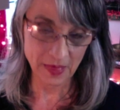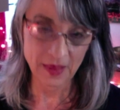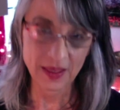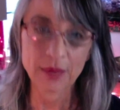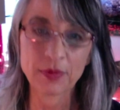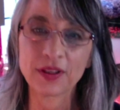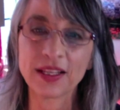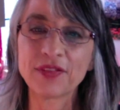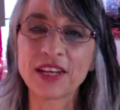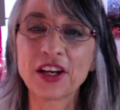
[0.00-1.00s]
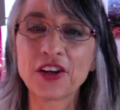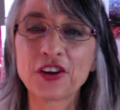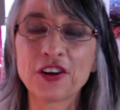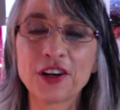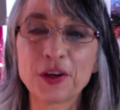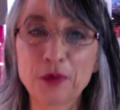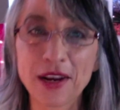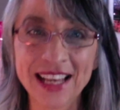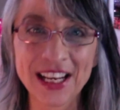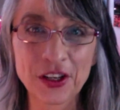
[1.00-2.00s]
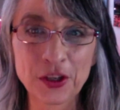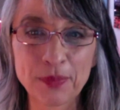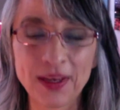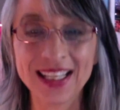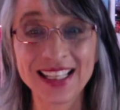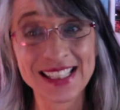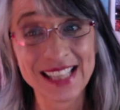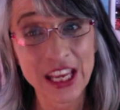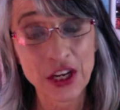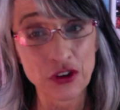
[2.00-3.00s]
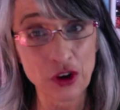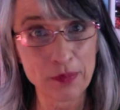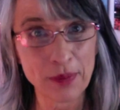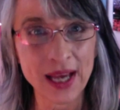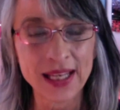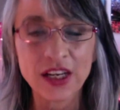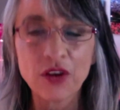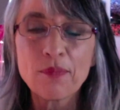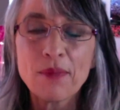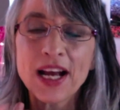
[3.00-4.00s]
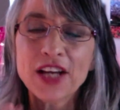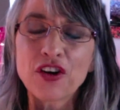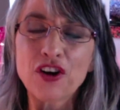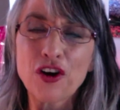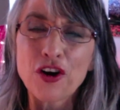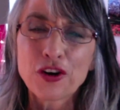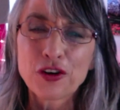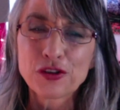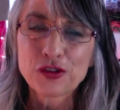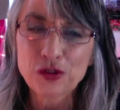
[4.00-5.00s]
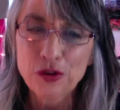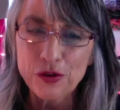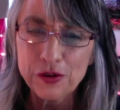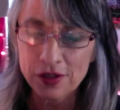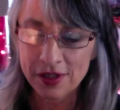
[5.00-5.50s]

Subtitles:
Keep your left hand on your heart, right hand on your belly. Let's anchor in our body, our mind, our heart, our soul.